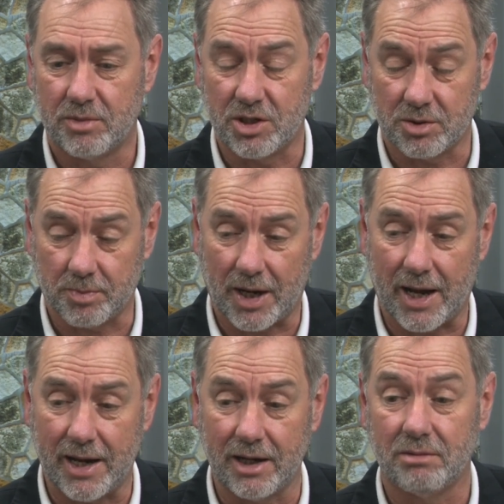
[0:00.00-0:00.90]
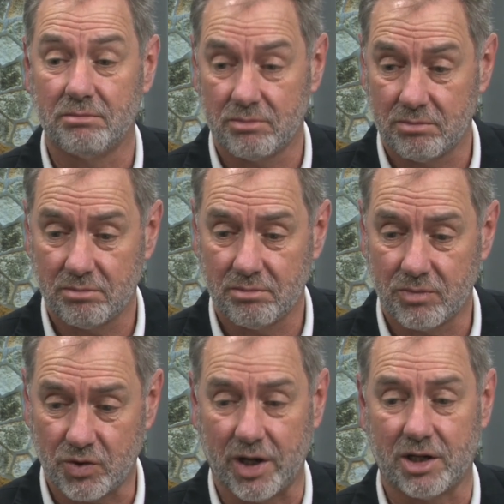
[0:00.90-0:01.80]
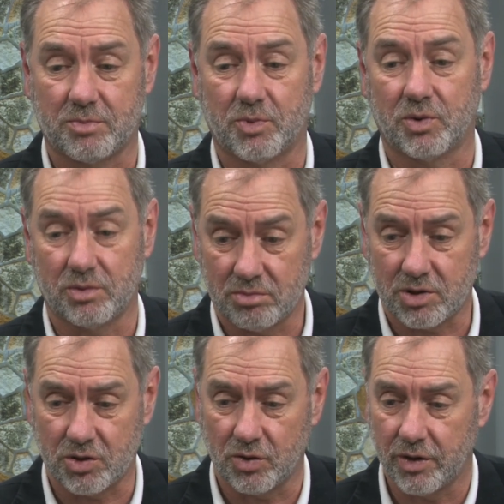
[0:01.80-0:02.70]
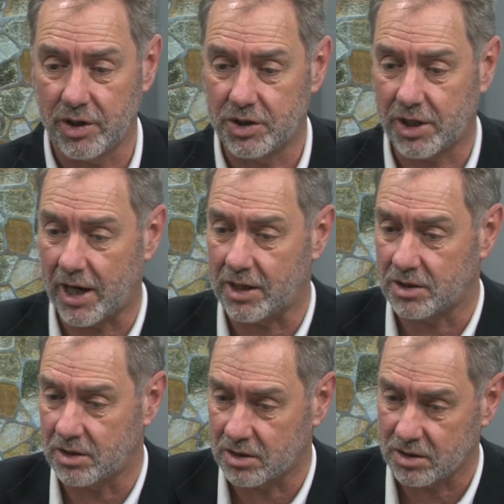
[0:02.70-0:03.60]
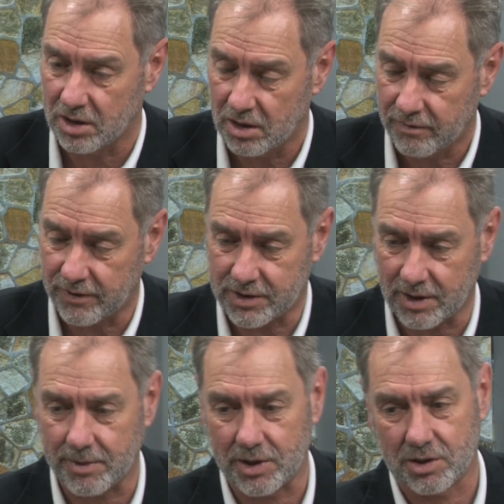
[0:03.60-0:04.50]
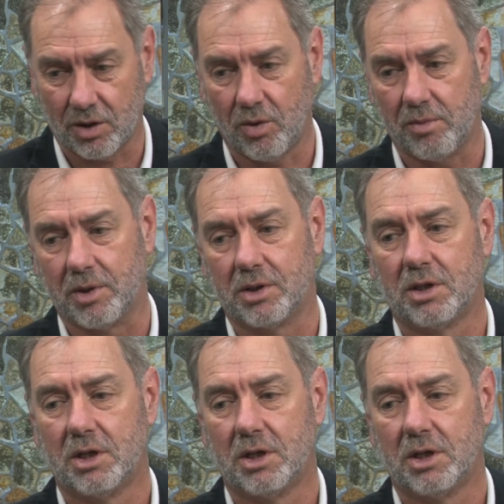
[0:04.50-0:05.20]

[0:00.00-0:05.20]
display, transport, storage cases for some of this equipment.